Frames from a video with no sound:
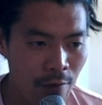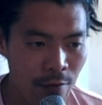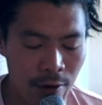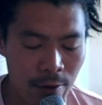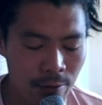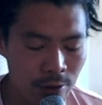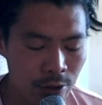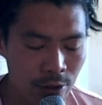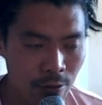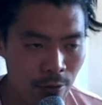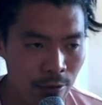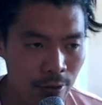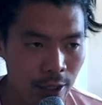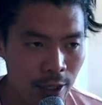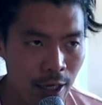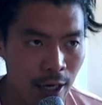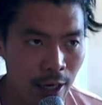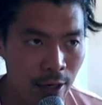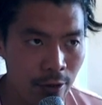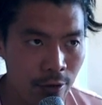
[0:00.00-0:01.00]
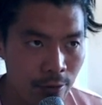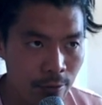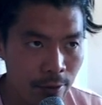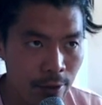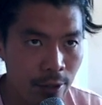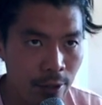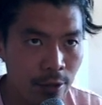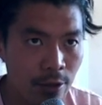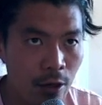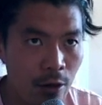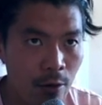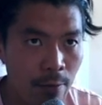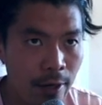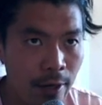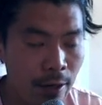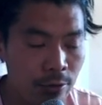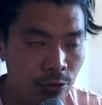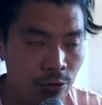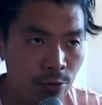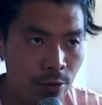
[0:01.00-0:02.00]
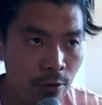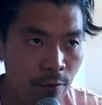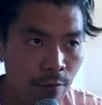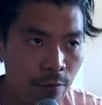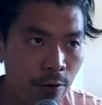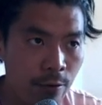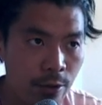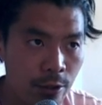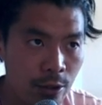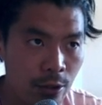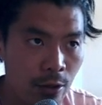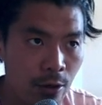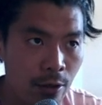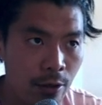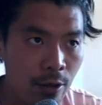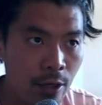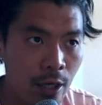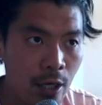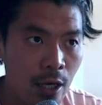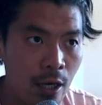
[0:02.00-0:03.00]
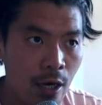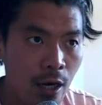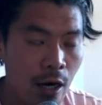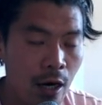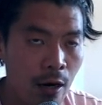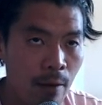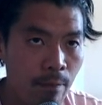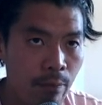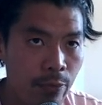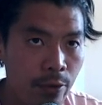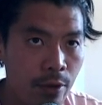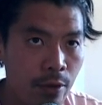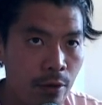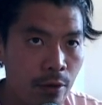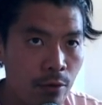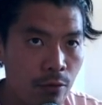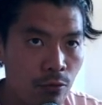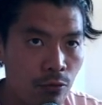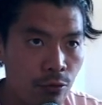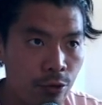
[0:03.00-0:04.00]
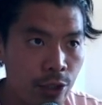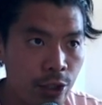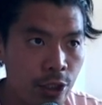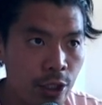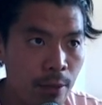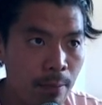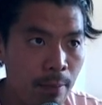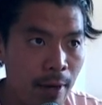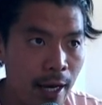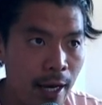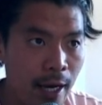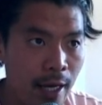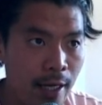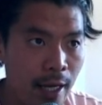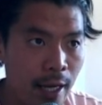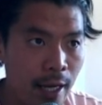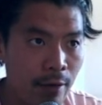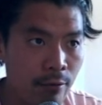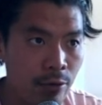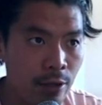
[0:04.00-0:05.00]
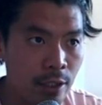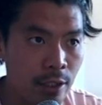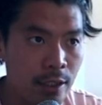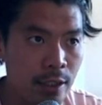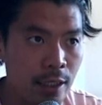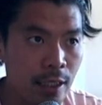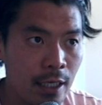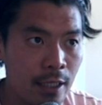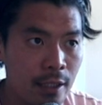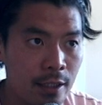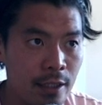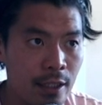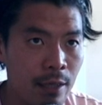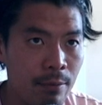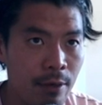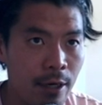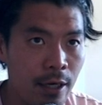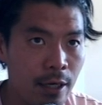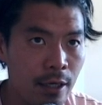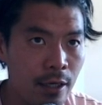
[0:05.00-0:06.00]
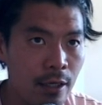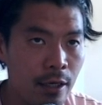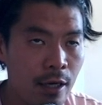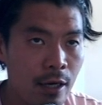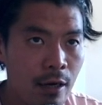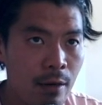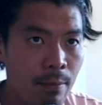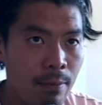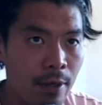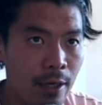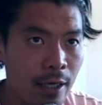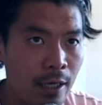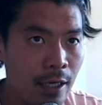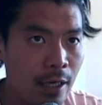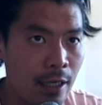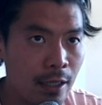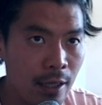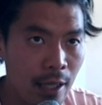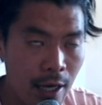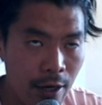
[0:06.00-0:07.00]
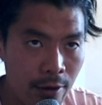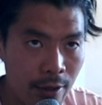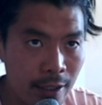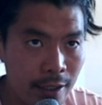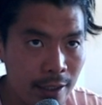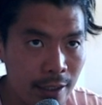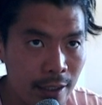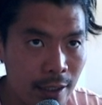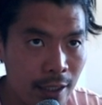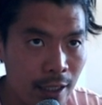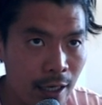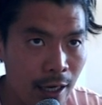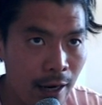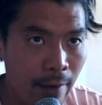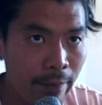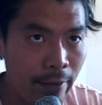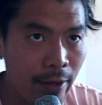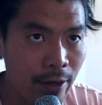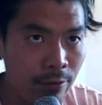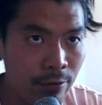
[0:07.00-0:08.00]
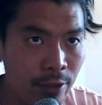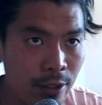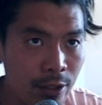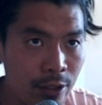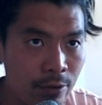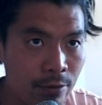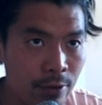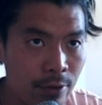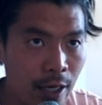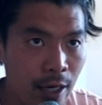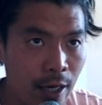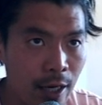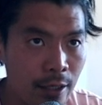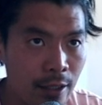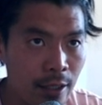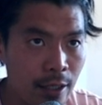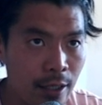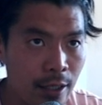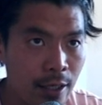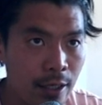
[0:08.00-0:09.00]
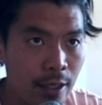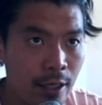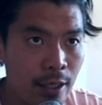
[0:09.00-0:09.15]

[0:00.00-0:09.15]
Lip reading: I was throwing it high or throwing it low, but I was really focused on reaching back and releasing at the same height. But now I see that I'm not really doing that. Like